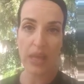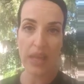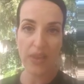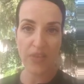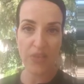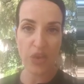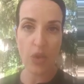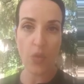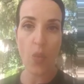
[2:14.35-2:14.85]

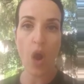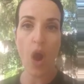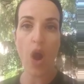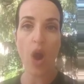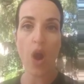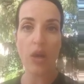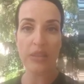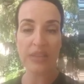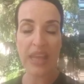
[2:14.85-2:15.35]
if you
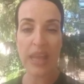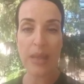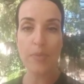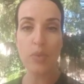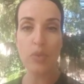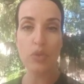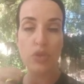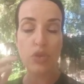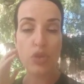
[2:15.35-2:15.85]
are
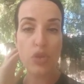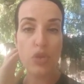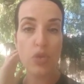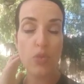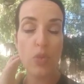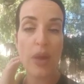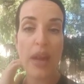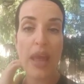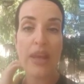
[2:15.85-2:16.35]
unable to do
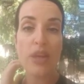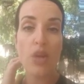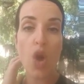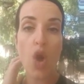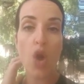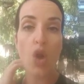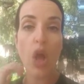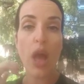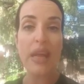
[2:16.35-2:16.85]
what I call